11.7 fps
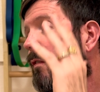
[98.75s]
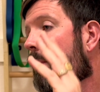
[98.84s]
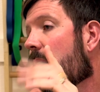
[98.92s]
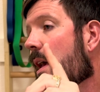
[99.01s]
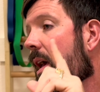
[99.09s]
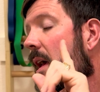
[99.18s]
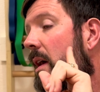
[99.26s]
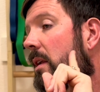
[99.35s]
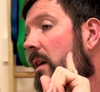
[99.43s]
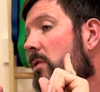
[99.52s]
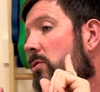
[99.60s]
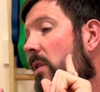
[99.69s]
of my head
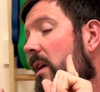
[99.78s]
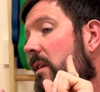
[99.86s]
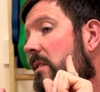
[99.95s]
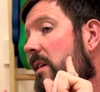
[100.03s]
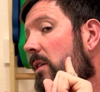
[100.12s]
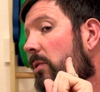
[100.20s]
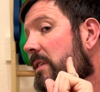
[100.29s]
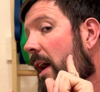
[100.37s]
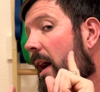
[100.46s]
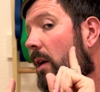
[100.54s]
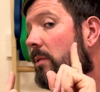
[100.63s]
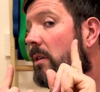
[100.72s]
and try to tilt
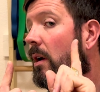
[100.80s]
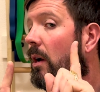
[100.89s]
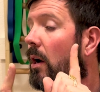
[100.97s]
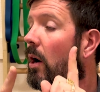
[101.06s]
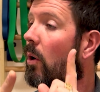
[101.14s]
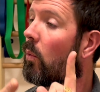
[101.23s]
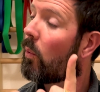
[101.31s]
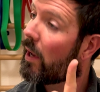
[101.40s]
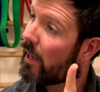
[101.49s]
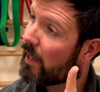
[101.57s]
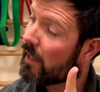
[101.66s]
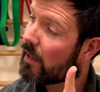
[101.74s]
out
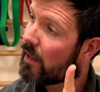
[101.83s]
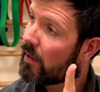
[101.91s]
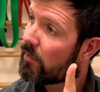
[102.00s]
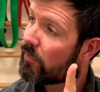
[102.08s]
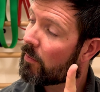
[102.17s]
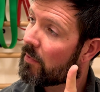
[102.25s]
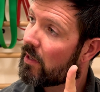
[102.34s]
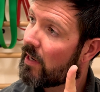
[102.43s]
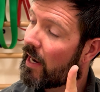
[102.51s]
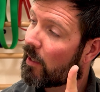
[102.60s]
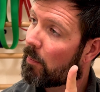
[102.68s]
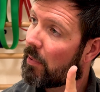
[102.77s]
away from the
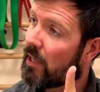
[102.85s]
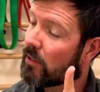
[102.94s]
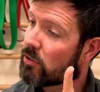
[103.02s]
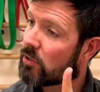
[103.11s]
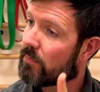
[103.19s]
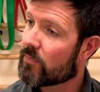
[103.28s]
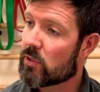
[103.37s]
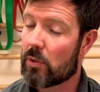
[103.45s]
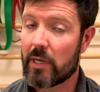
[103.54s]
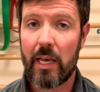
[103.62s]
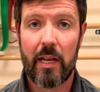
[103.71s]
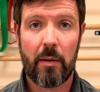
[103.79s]
neck pinch. So
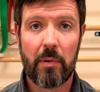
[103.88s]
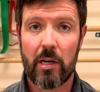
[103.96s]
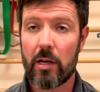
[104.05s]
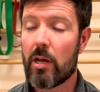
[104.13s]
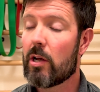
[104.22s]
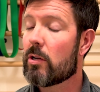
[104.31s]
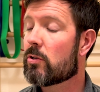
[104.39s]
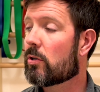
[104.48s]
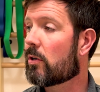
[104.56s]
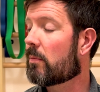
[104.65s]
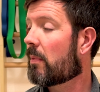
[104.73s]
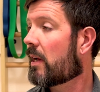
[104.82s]
again, I'm going to
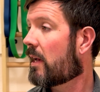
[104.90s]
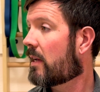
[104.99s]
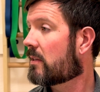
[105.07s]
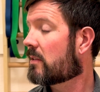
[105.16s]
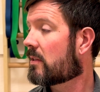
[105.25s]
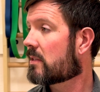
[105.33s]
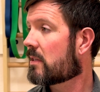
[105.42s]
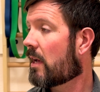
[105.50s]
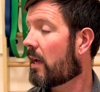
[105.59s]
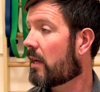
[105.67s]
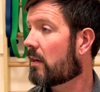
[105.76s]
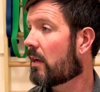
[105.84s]
turn my head to the
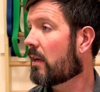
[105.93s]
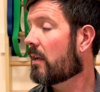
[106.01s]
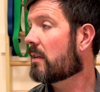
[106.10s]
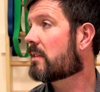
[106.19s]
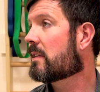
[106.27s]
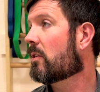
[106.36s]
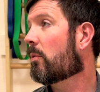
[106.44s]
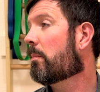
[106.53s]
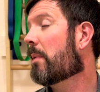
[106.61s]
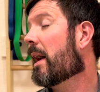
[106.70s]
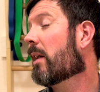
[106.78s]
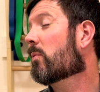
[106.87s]
side, tilt
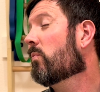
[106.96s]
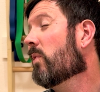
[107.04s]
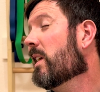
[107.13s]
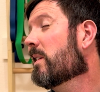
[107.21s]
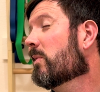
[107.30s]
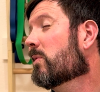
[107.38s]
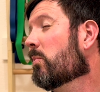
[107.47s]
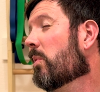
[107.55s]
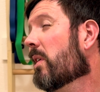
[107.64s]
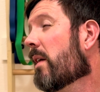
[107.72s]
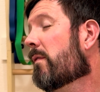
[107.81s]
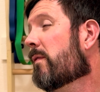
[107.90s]
back right to
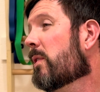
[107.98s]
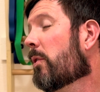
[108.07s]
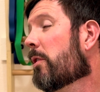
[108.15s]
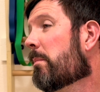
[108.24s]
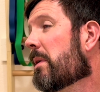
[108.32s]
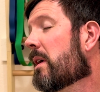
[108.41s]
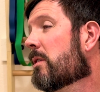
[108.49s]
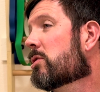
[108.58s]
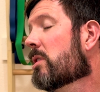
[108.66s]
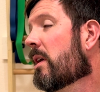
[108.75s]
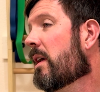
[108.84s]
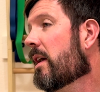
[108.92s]
where I feel the
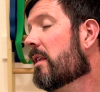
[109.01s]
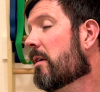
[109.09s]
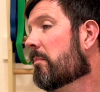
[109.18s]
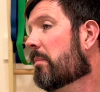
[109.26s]
pinch, and then